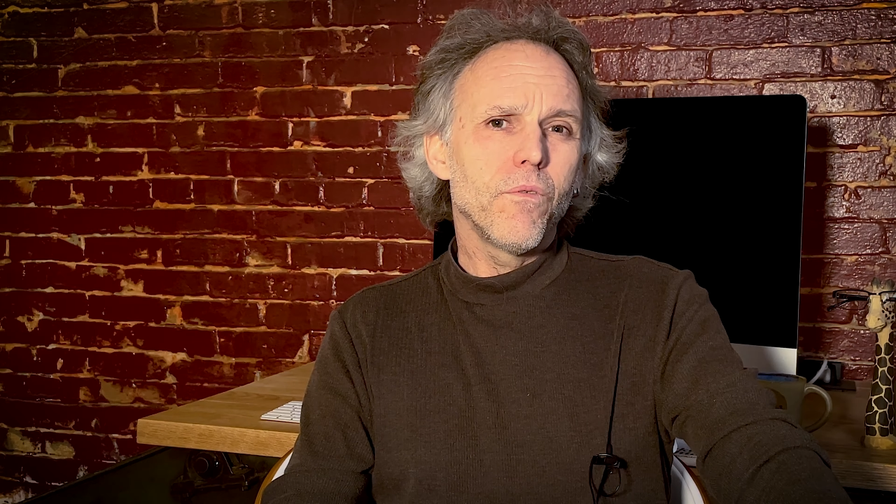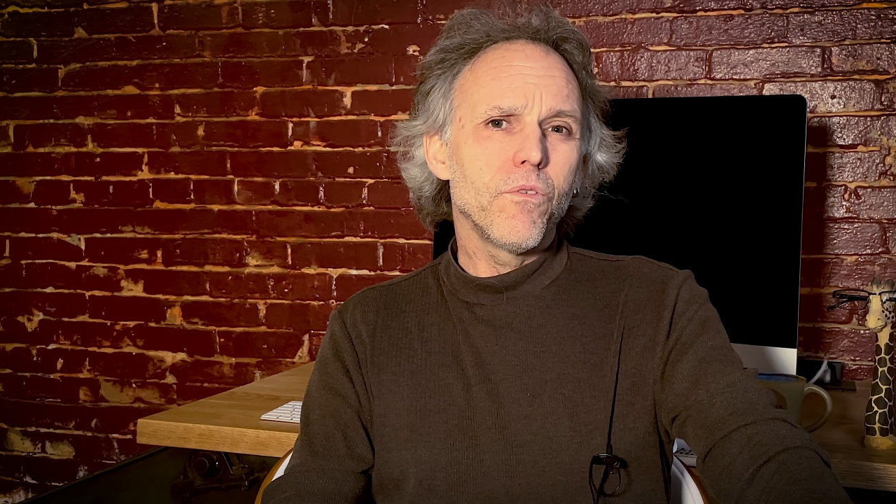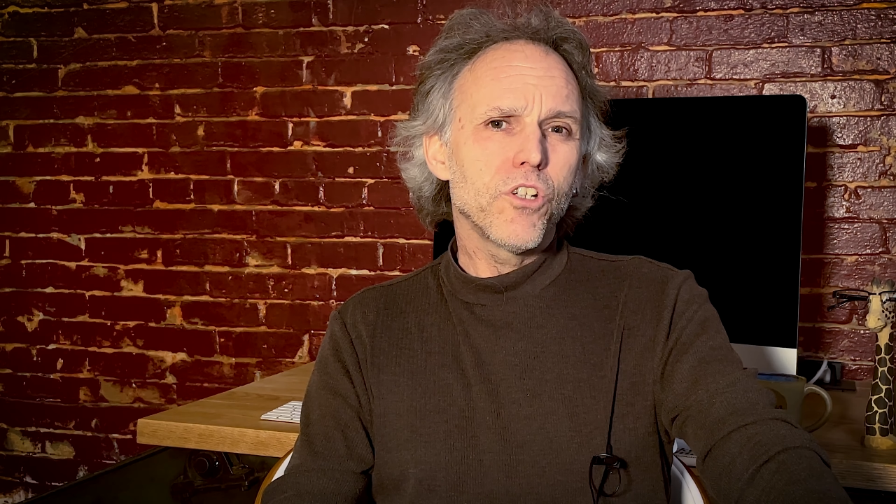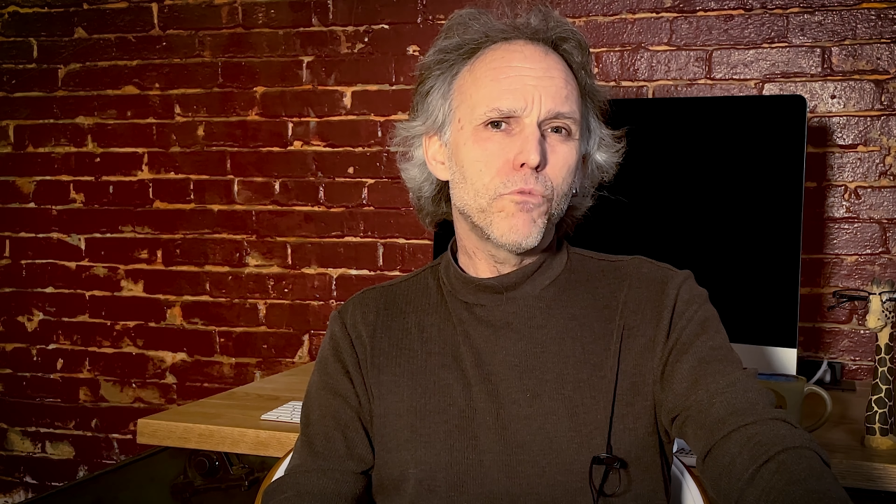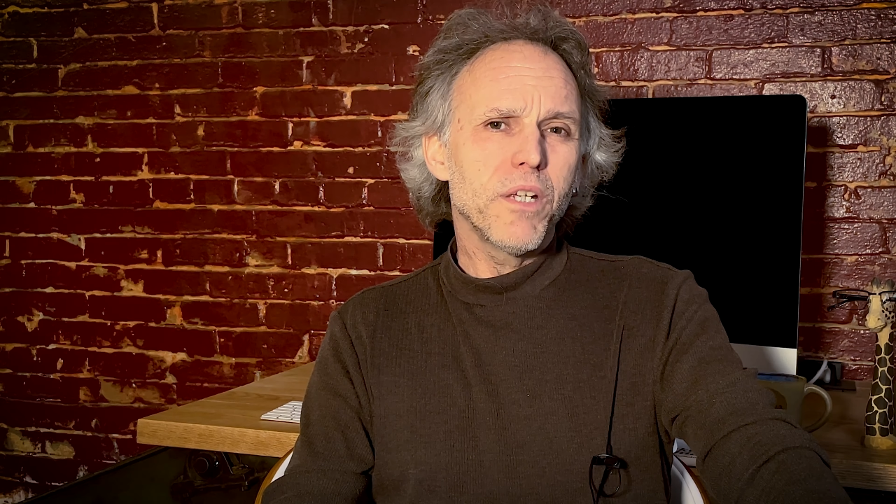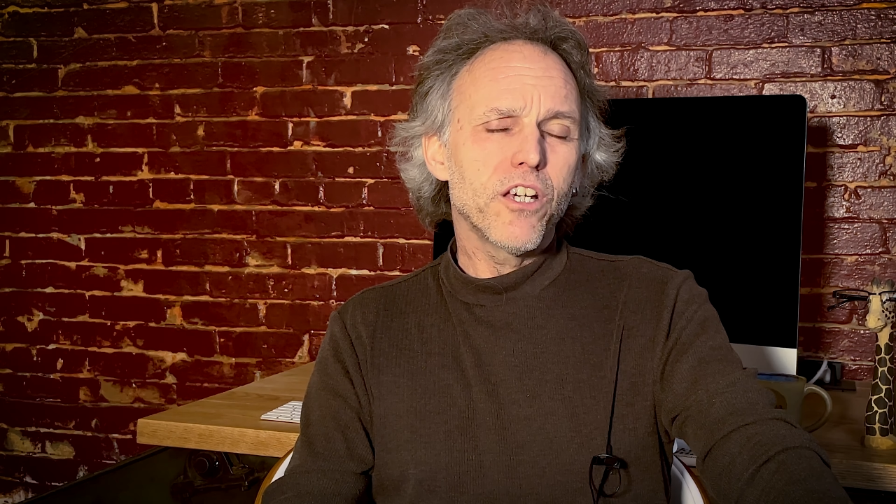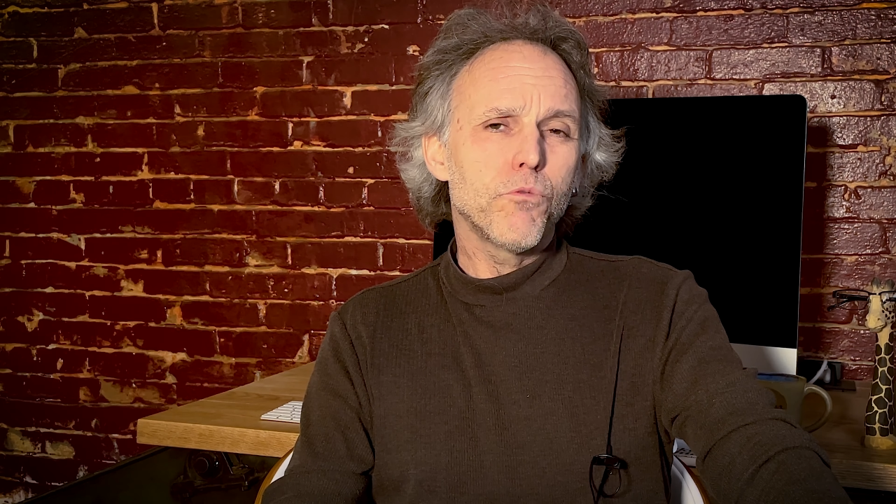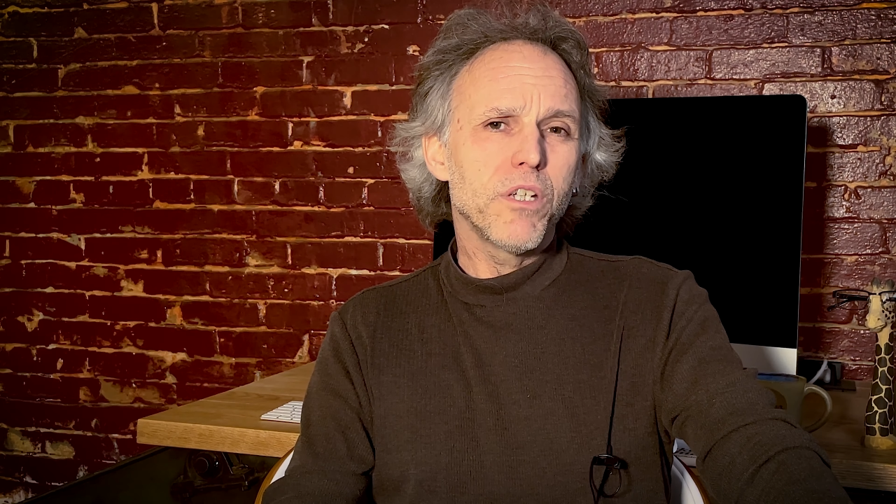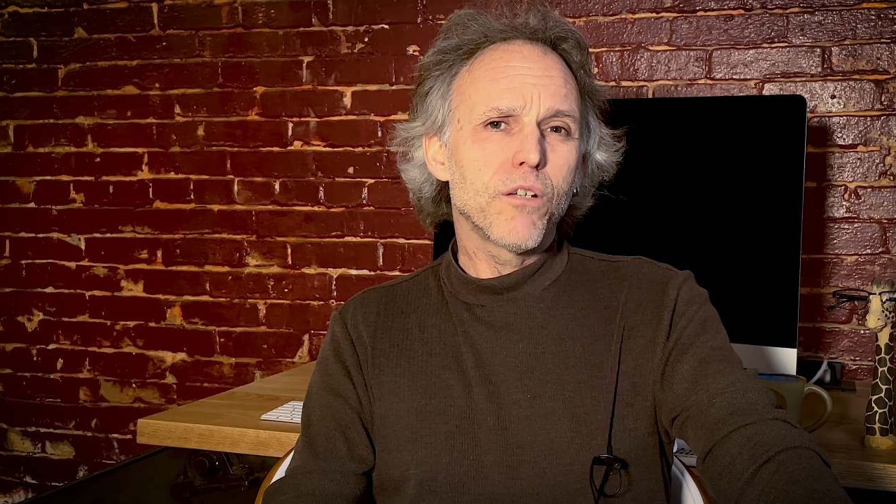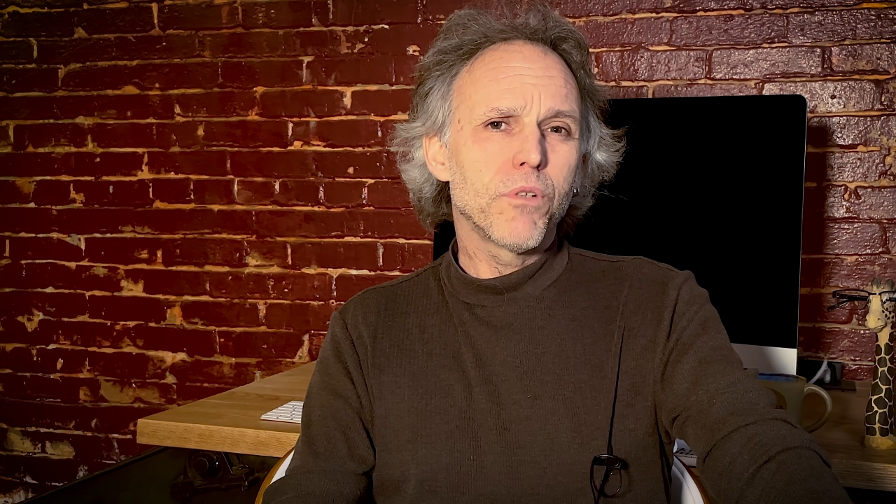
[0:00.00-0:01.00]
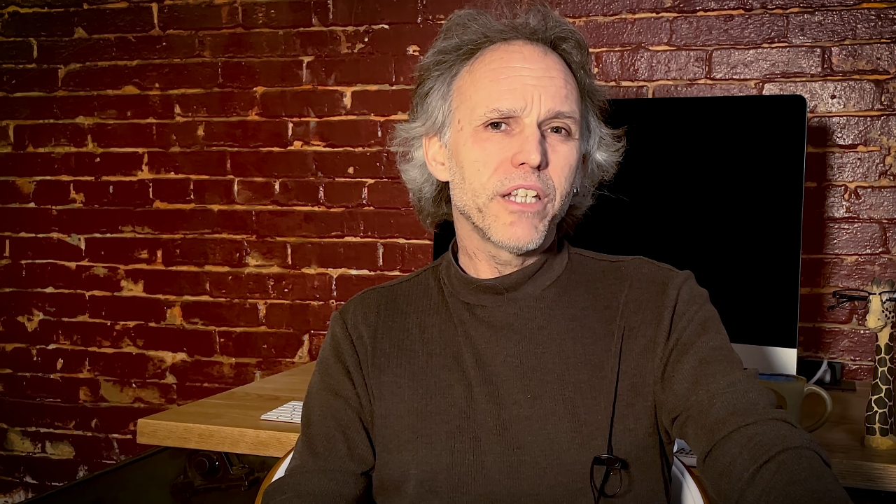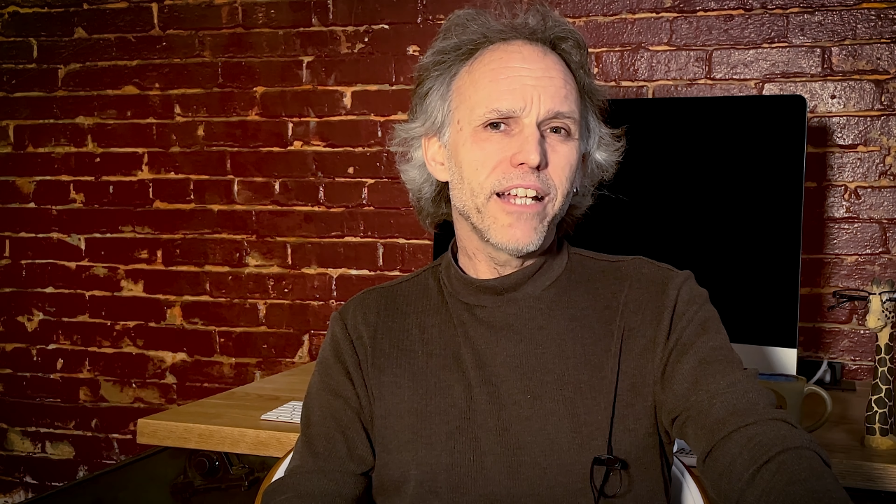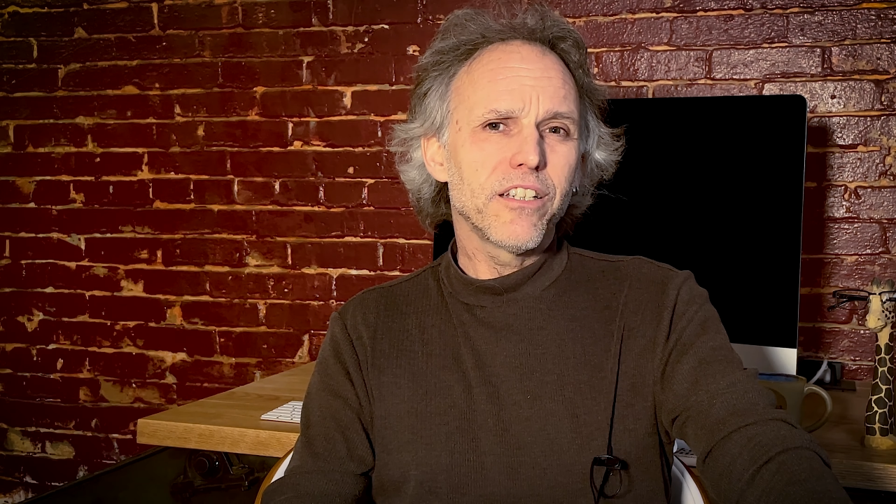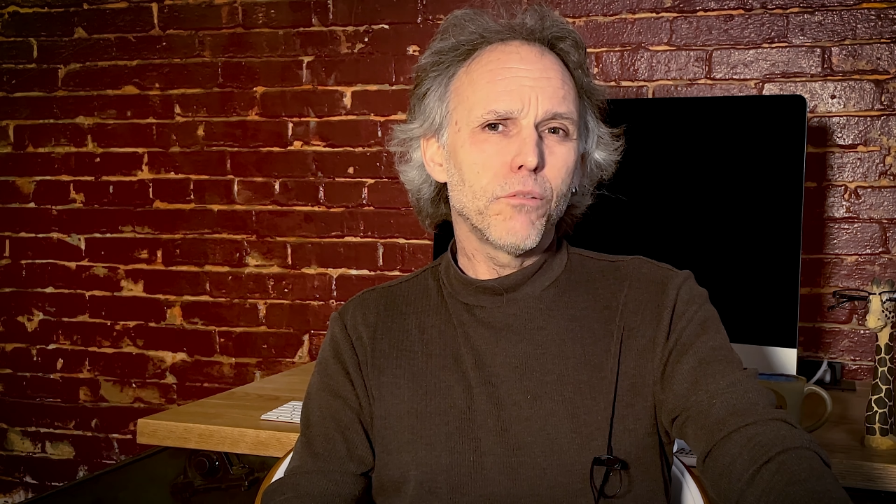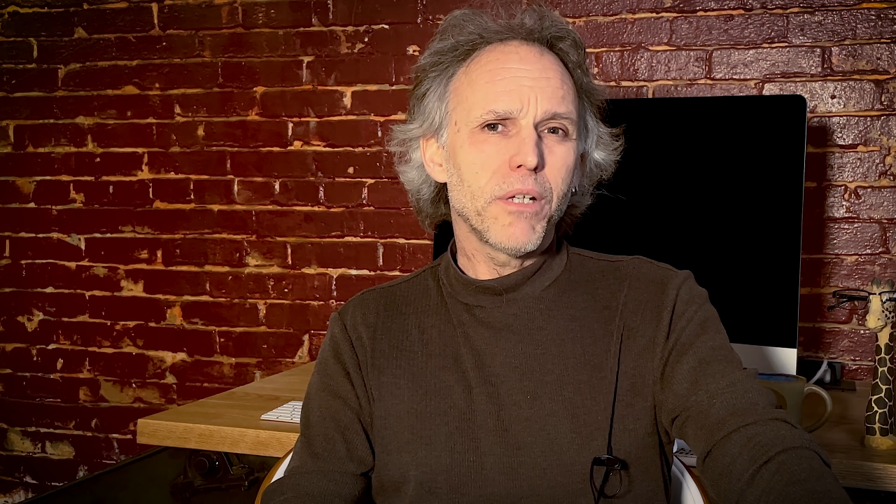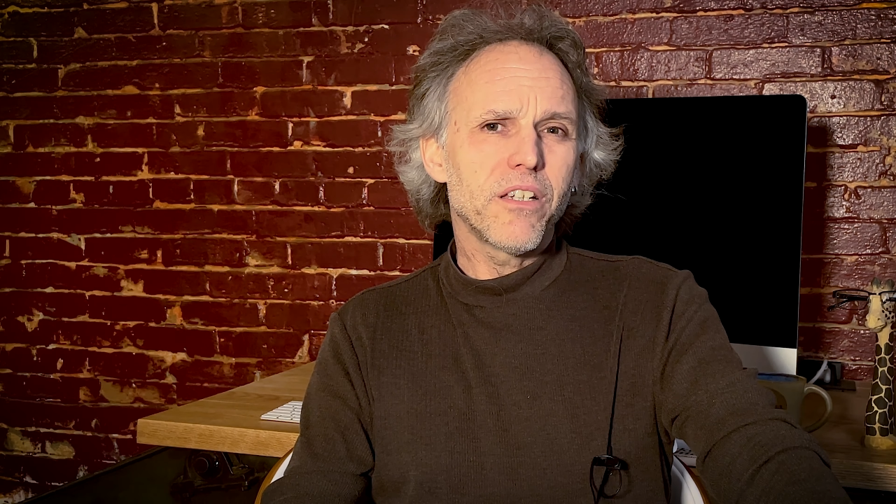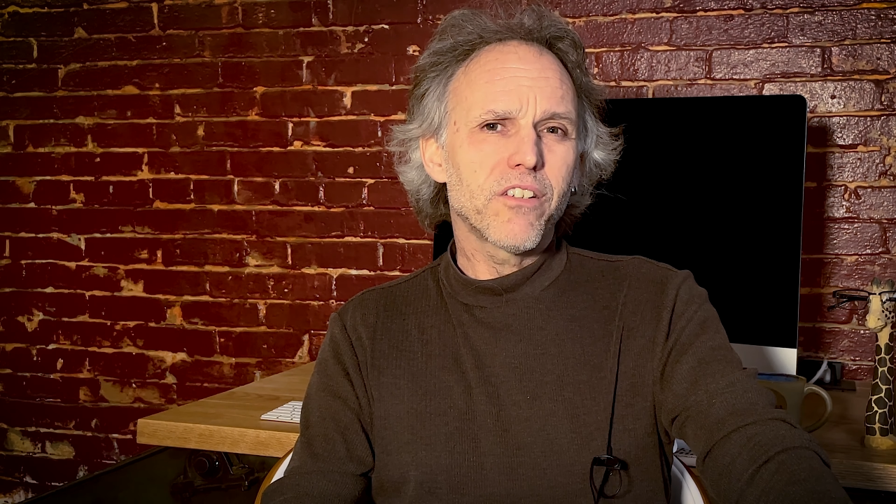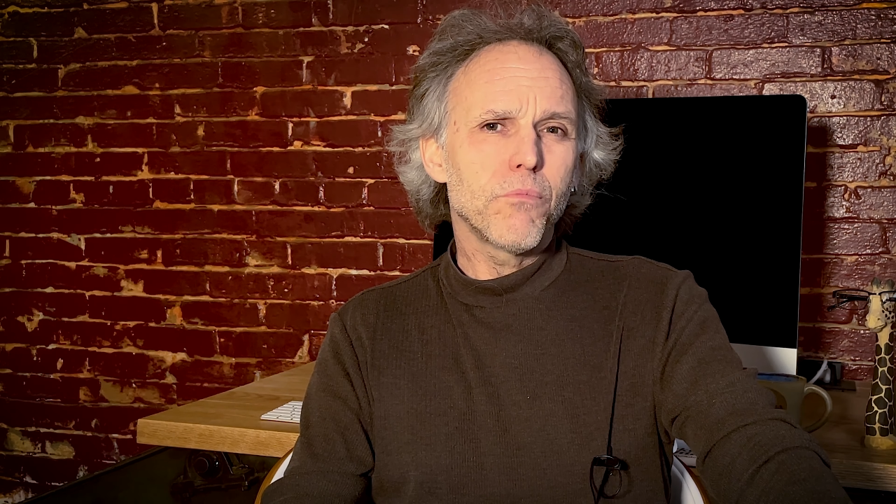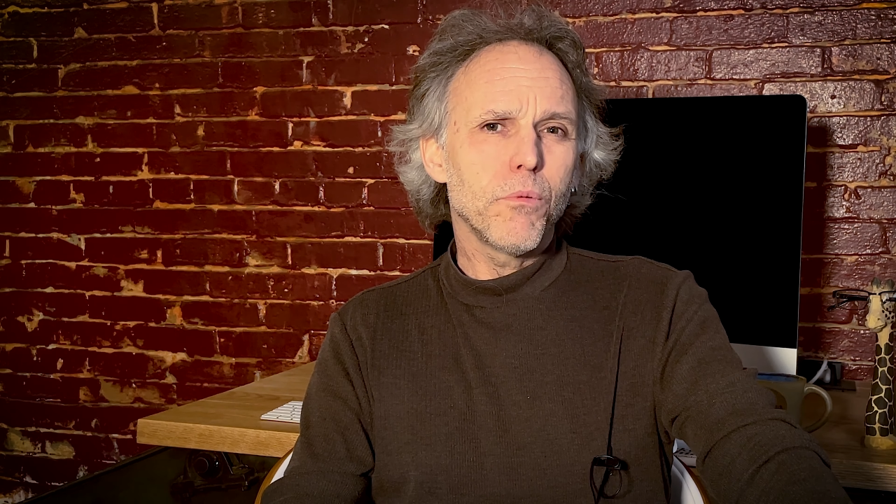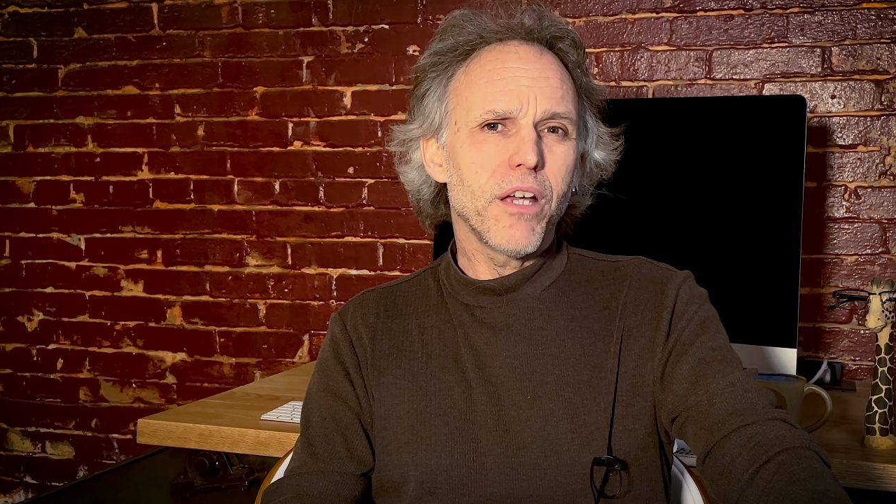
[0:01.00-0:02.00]
just because we can relate a little bit
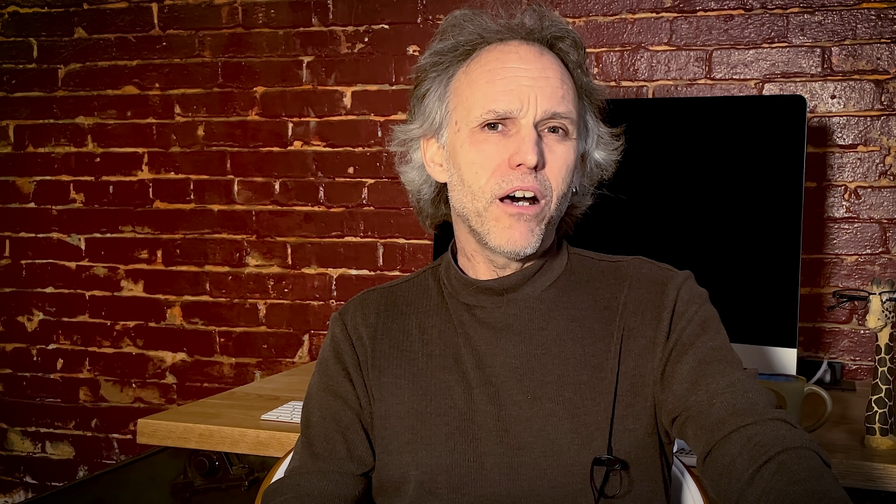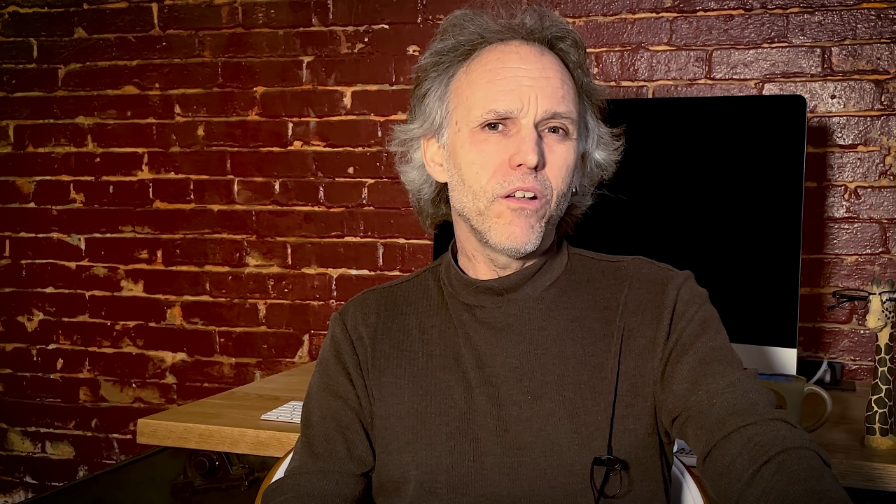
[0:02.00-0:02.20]
doesn't mean we